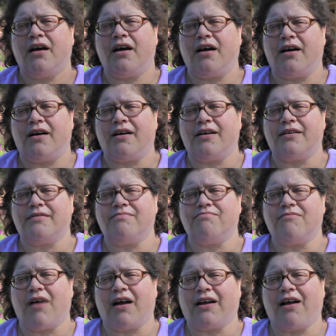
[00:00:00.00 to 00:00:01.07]
Uh,
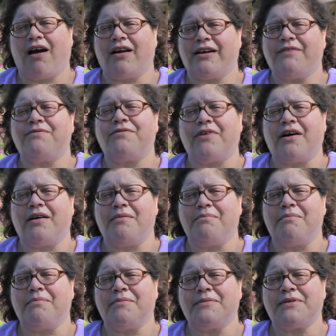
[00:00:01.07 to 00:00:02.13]
I got it
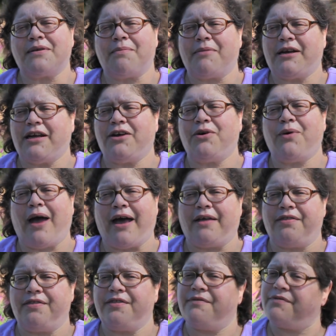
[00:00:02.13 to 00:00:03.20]
from somebody who had
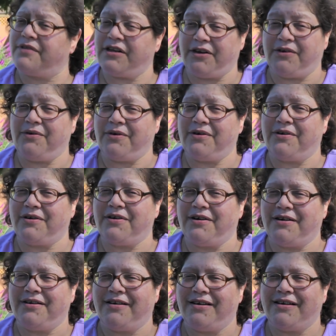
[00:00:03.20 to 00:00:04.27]
flu.
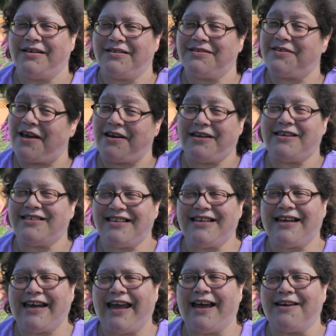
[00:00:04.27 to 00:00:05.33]
It's that easy to
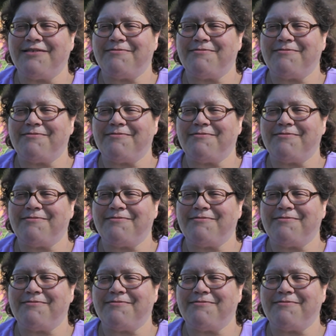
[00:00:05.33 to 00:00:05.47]
get